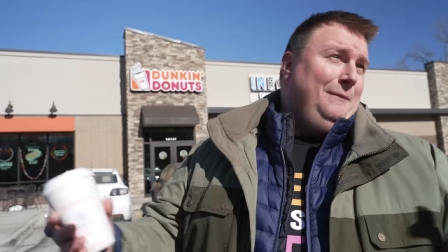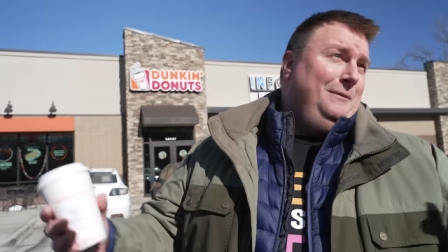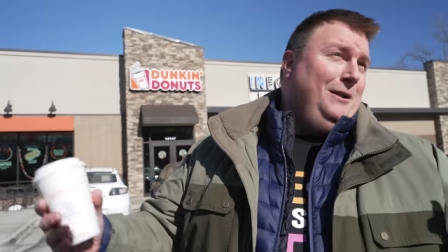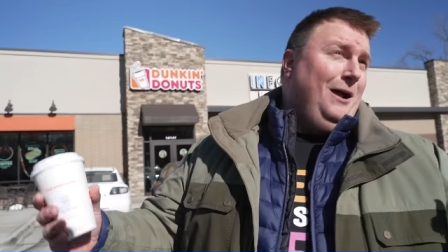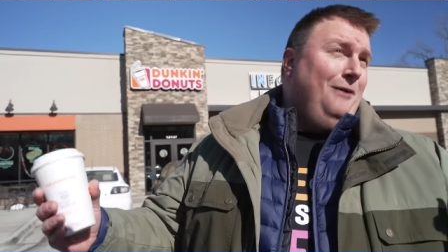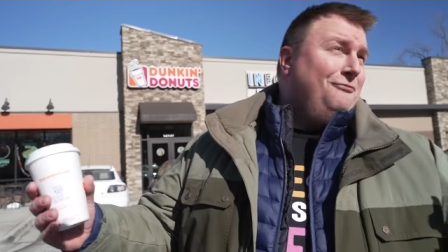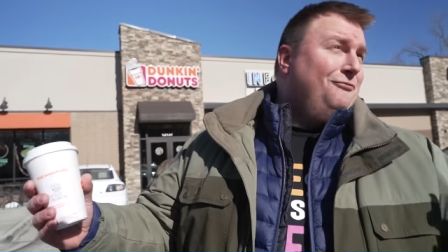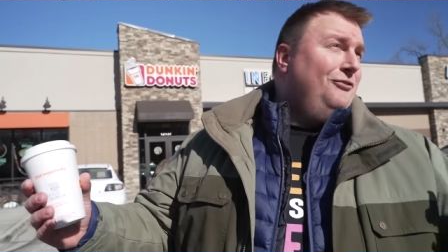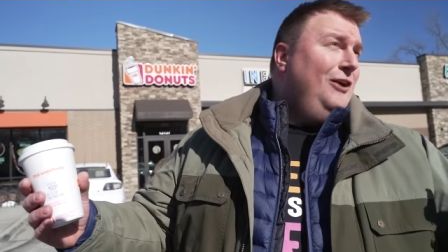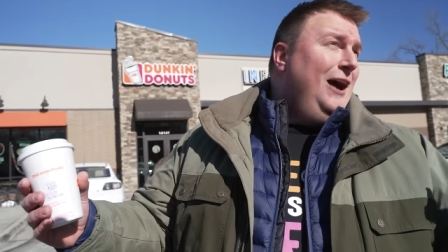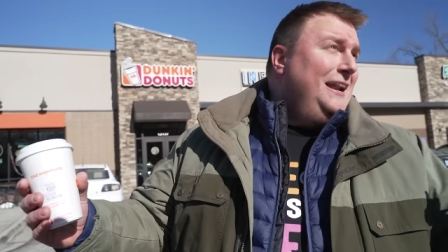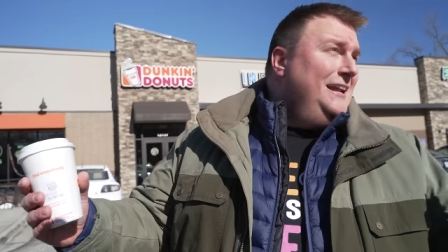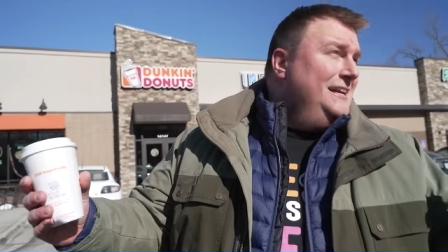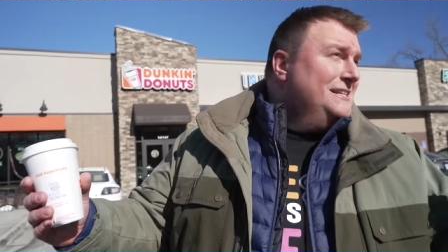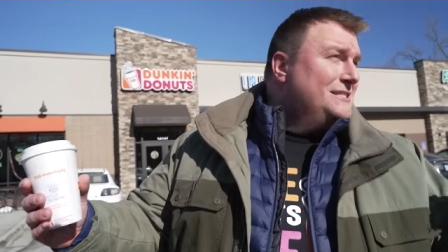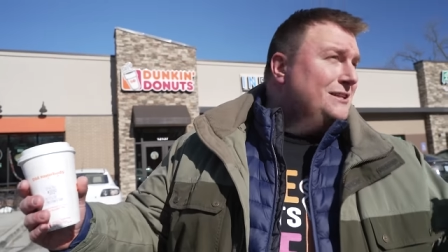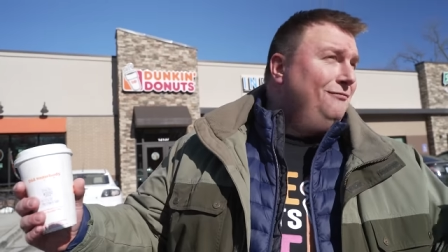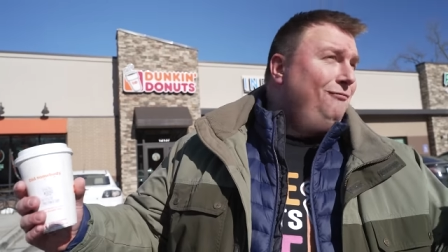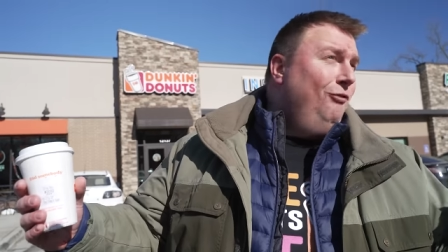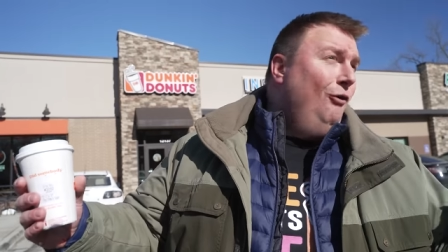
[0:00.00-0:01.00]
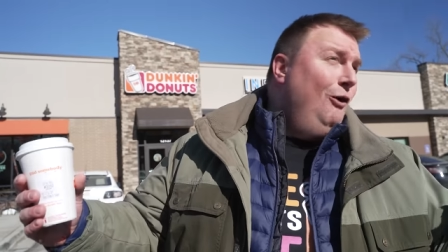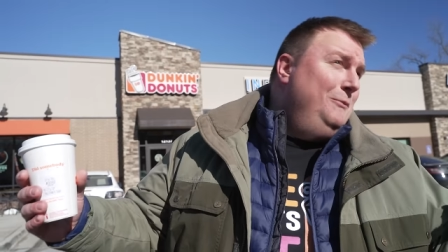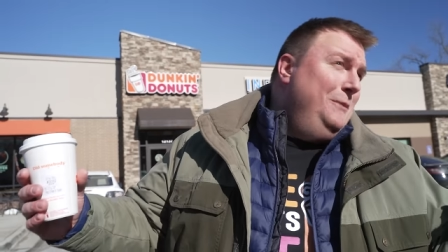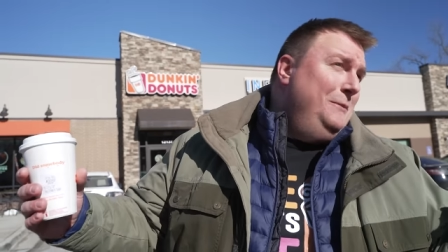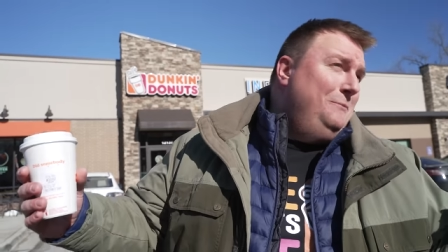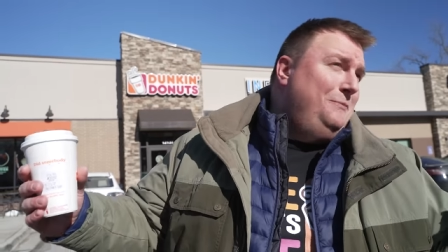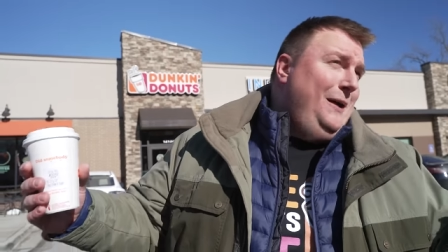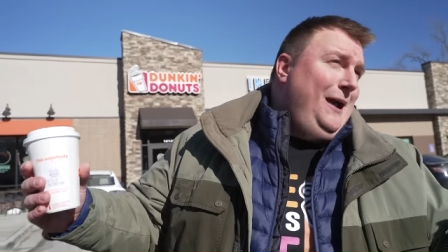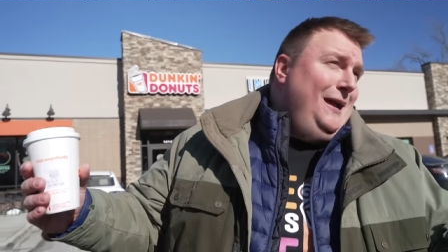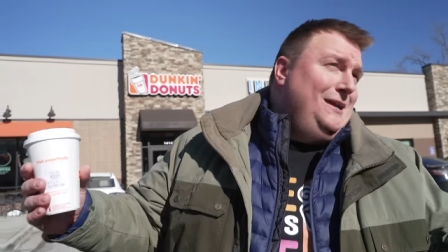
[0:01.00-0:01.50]
I mean, on Fridays, the
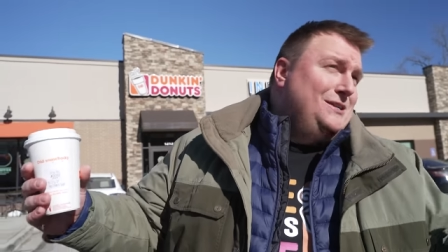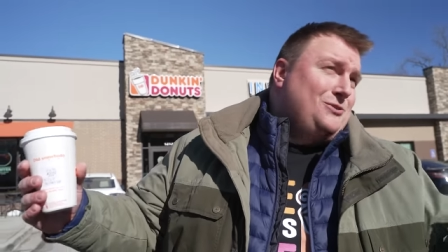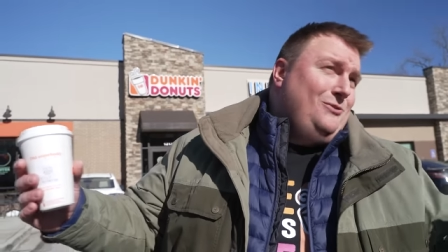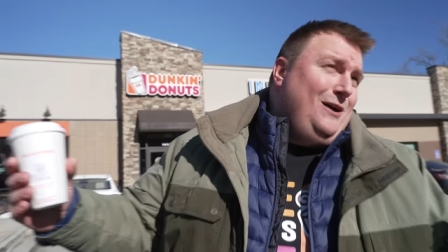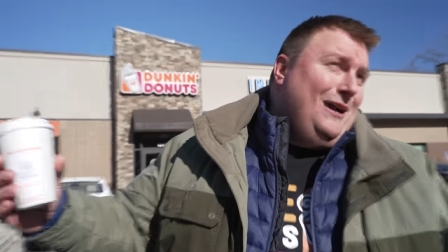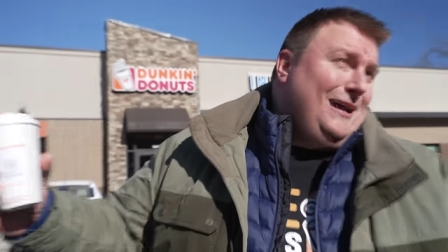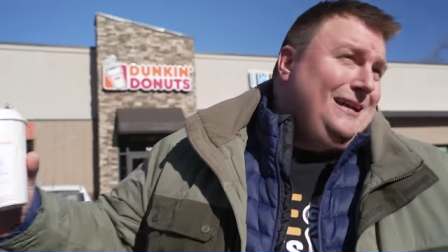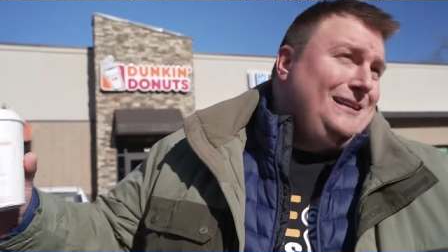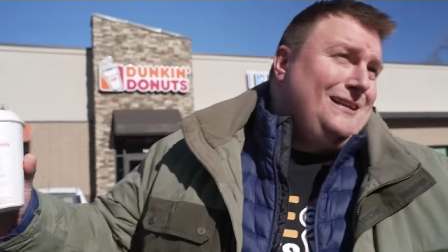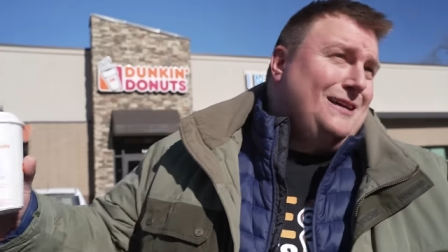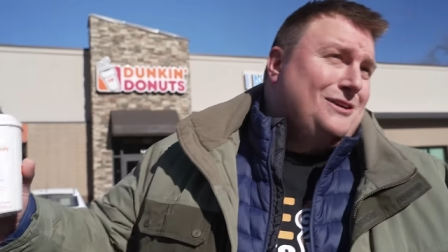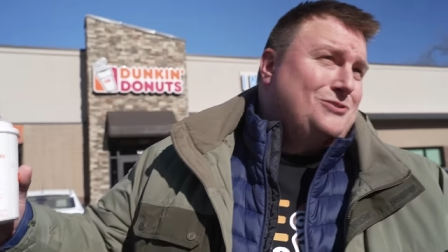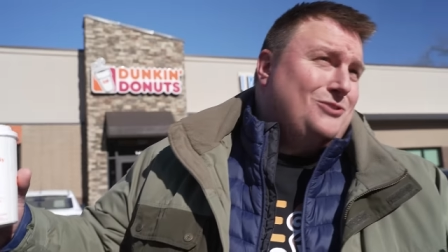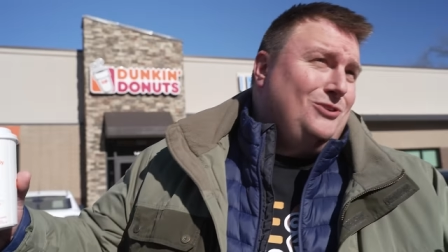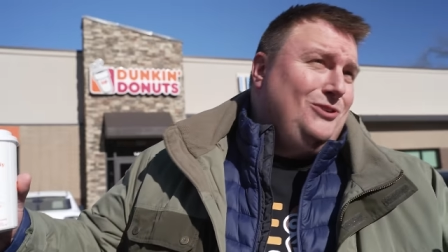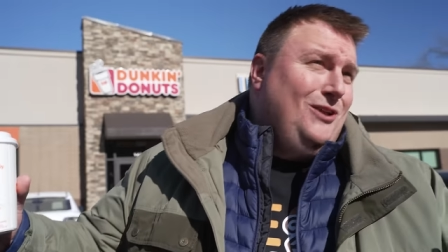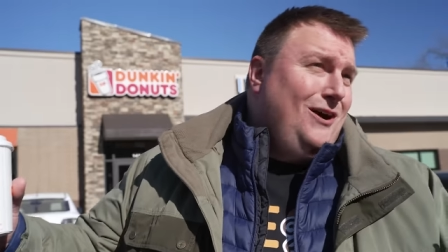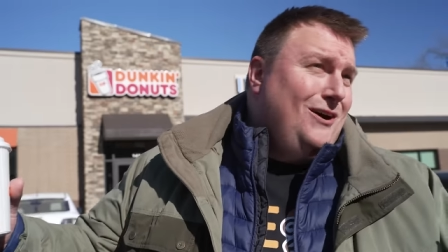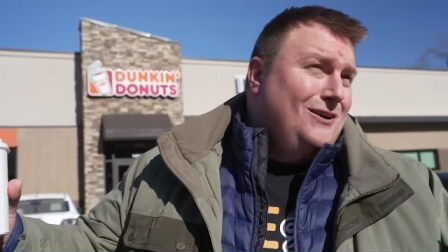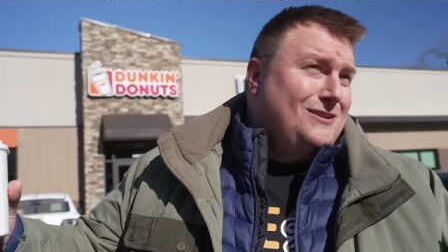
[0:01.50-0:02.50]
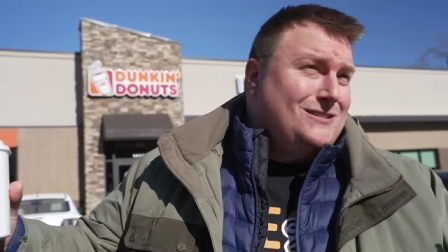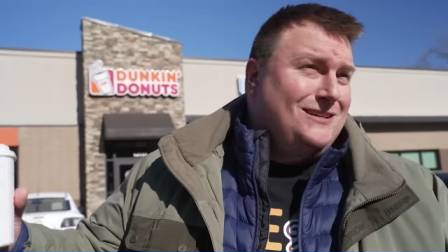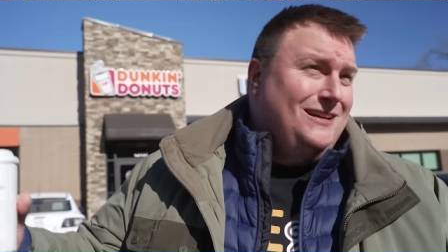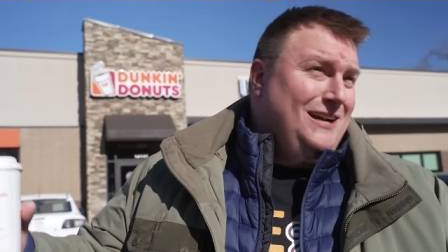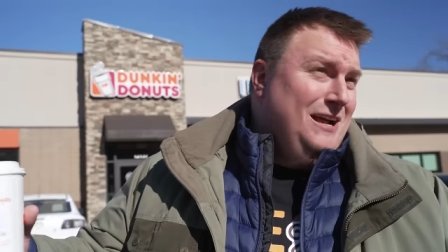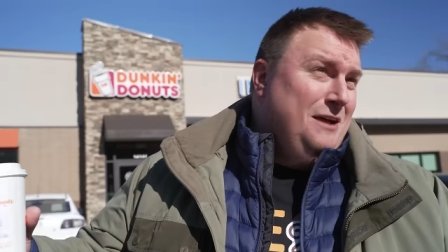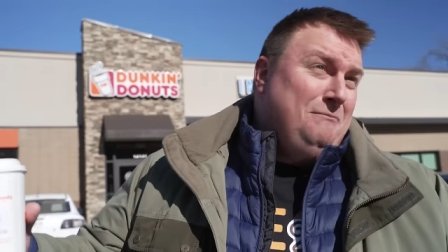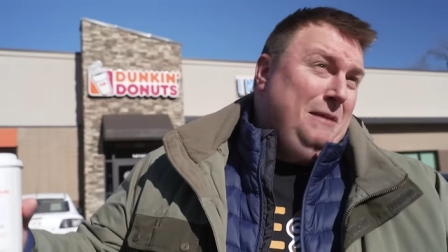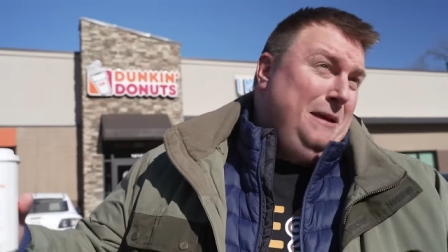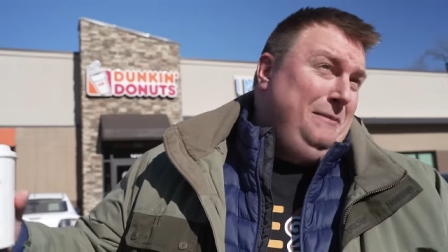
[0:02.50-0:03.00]
foreman pays, so I get an extra large,
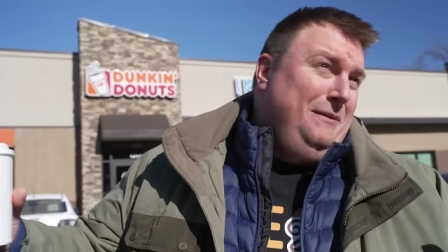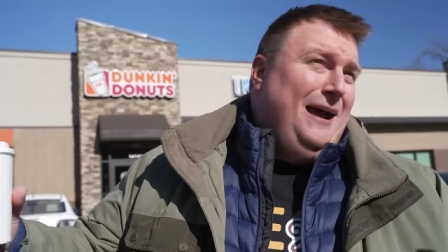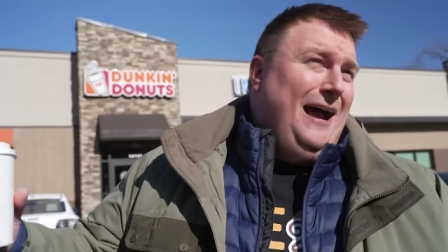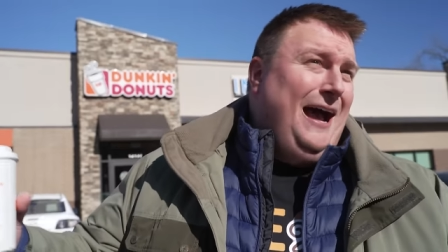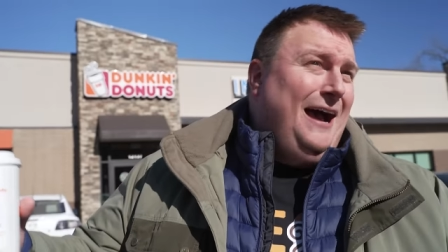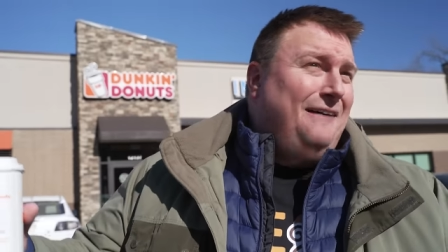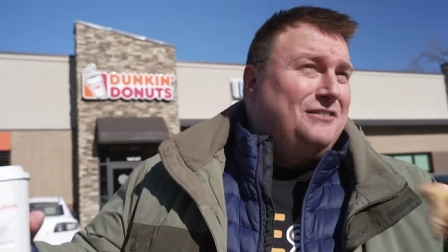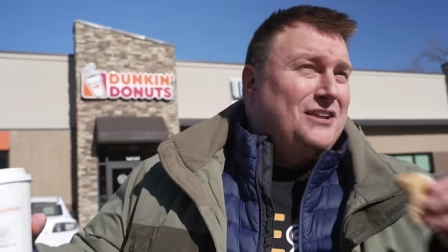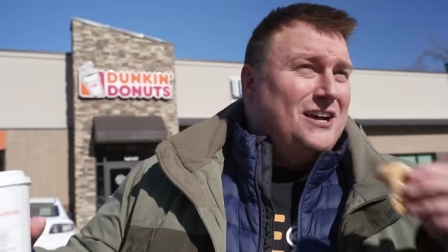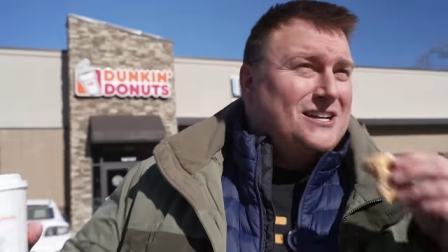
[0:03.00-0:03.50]
maybe a half